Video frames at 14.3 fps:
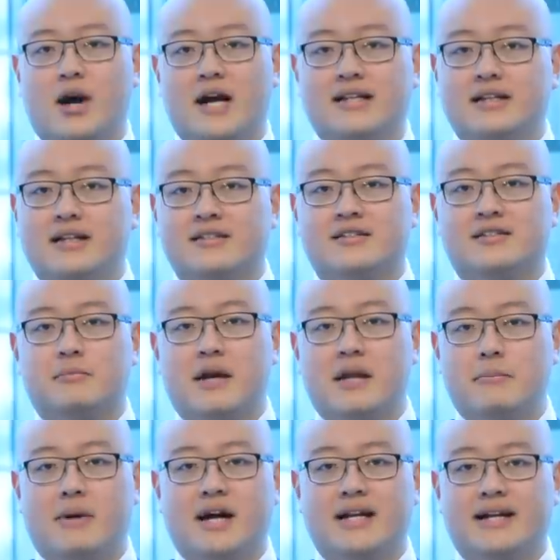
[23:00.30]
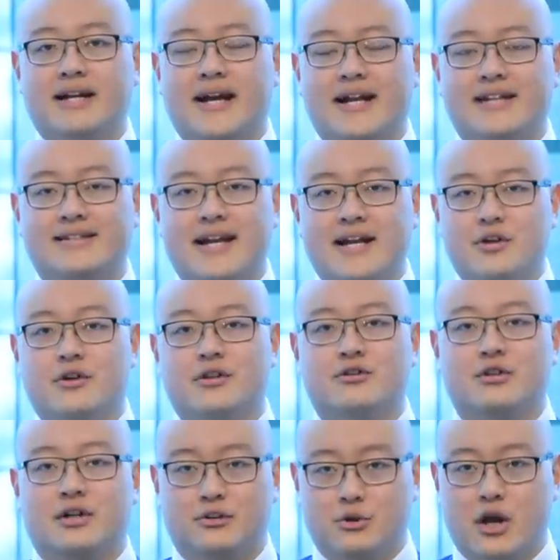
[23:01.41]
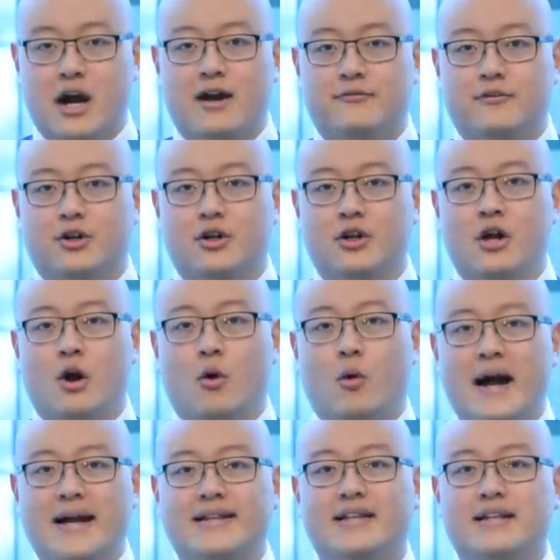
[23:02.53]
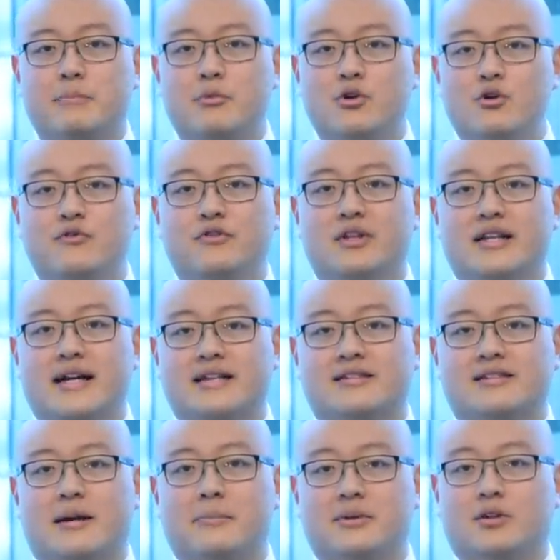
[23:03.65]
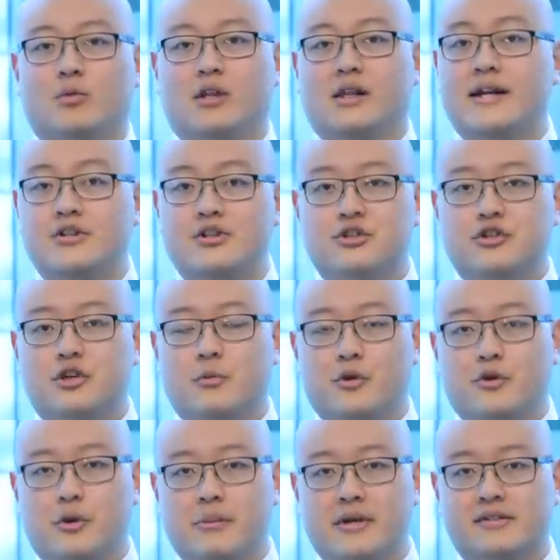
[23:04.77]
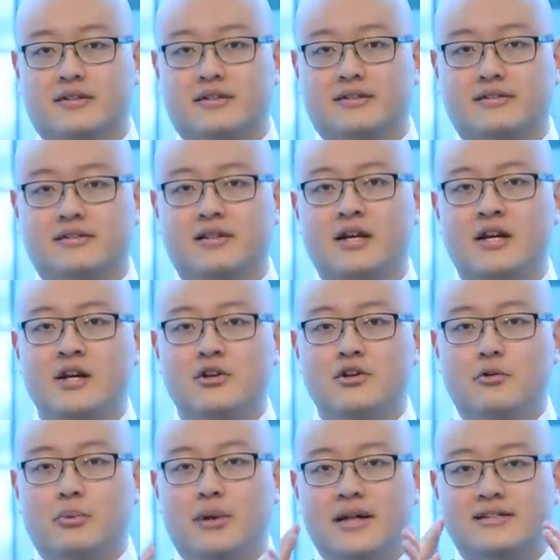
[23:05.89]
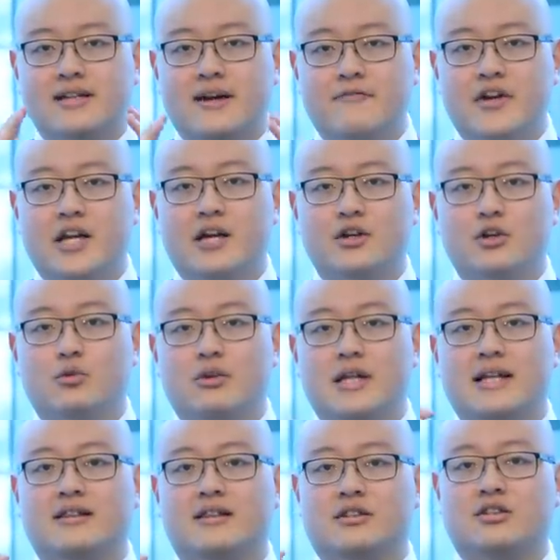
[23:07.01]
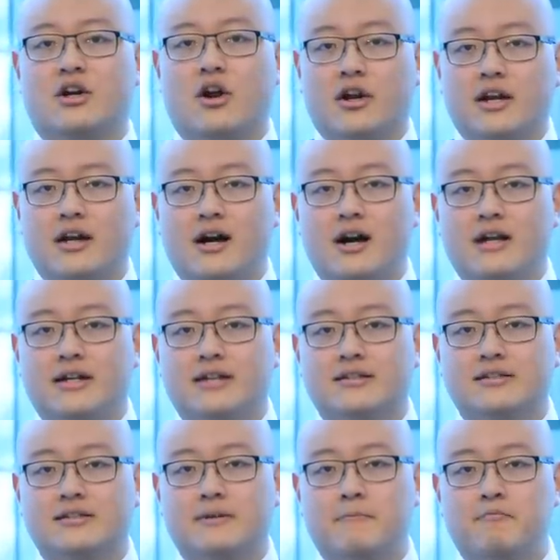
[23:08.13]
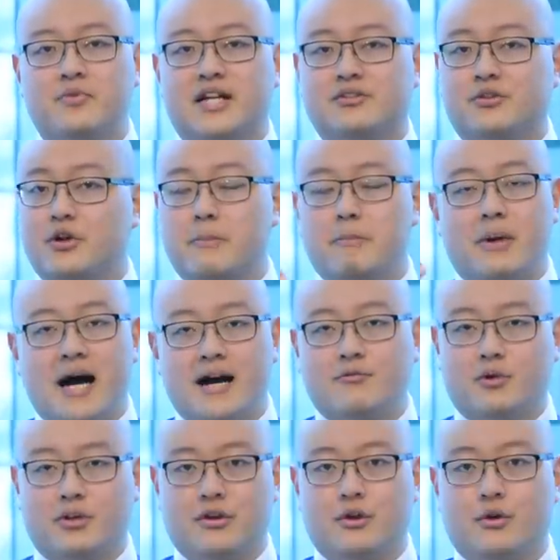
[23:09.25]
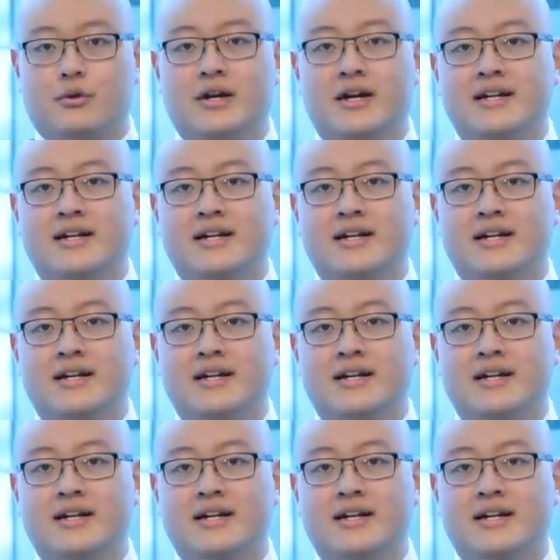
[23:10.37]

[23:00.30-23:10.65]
Why did they spend money and take your introductory offer? Why did they move to the next step of the relationship with your business? You place that video, you let the target audience that's already bought with you